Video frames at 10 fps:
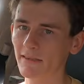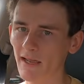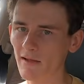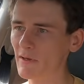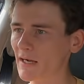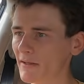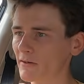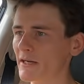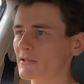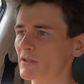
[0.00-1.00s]
There have been
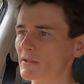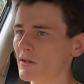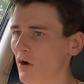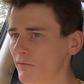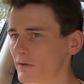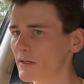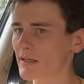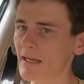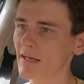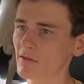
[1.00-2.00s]
other engines
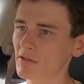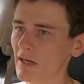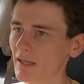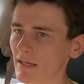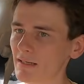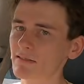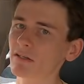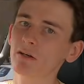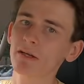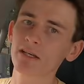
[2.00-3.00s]
offered in Australia.
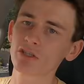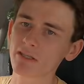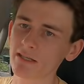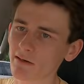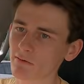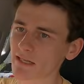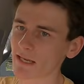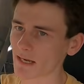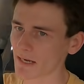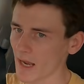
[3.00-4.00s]
So initially there was
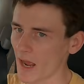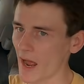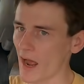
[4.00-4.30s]
a